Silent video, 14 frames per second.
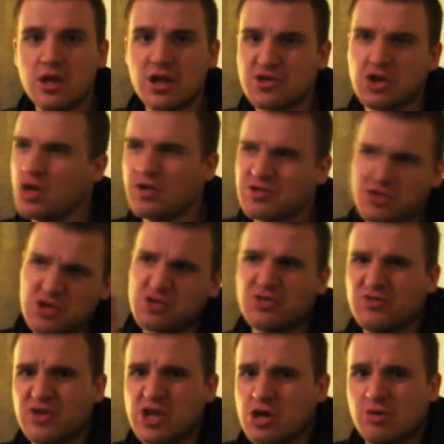I said, oh, that's just for
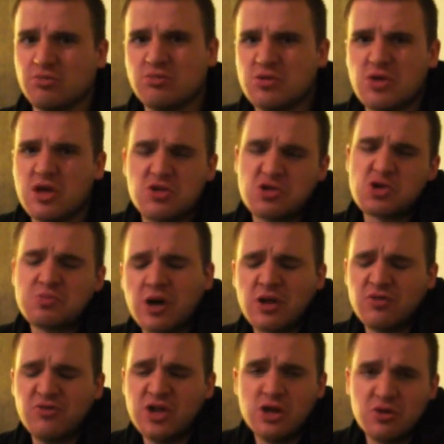the video. It's just part
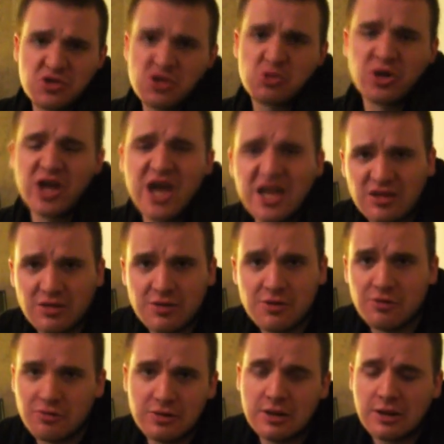of the video. It's just what I had to
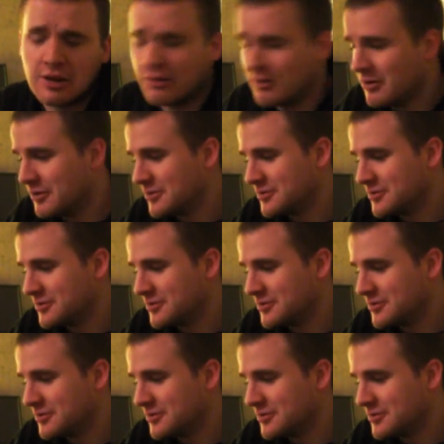do, you know?